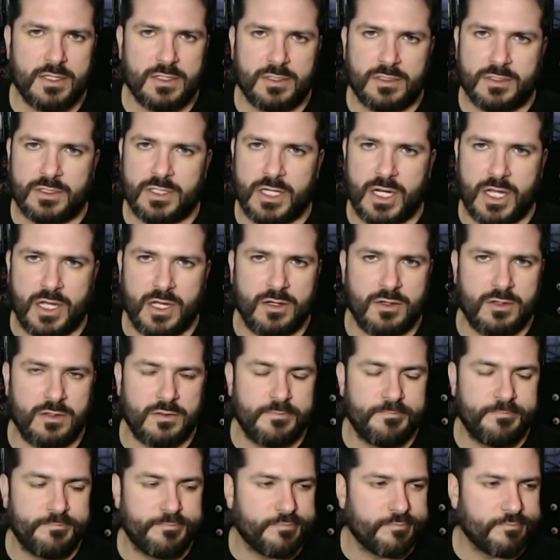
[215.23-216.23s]

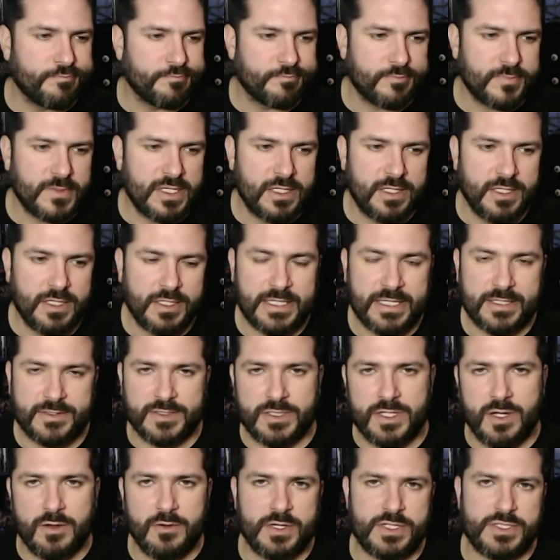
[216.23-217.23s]
get
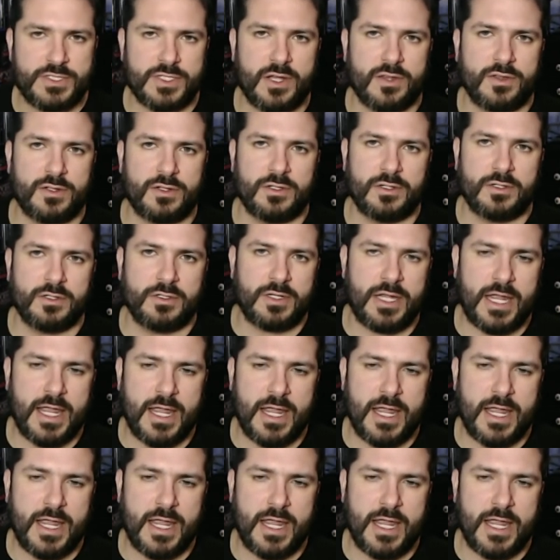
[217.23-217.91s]
to know each other